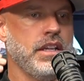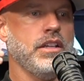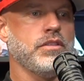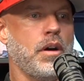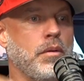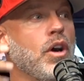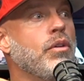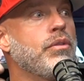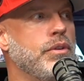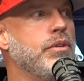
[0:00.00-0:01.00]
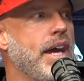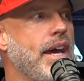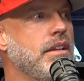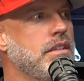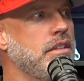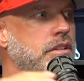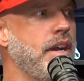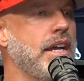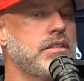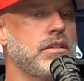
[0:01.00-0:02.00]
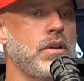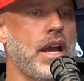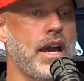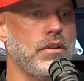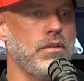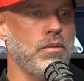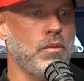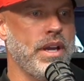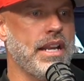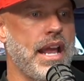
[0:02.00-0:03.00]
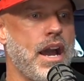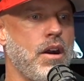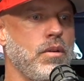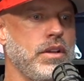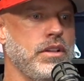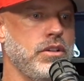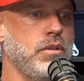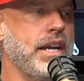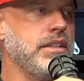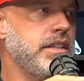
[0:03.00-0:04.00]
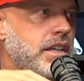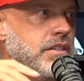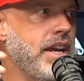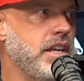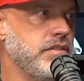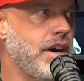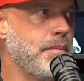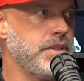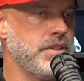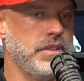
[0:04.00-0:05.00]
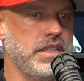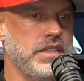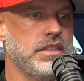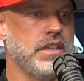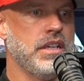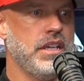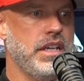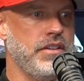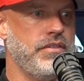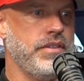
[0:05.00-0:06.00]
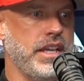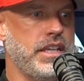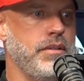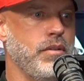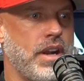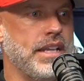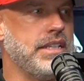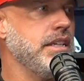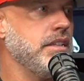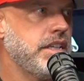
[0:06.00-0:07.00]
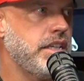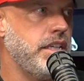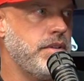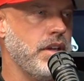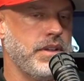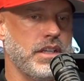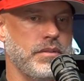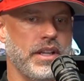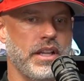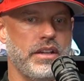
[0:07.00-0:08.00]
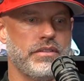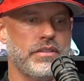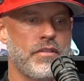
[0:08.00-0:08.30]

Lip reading: So I'll go through that, because you asked when and how do I take advantage of opportunities or ideas that keep coming into my life.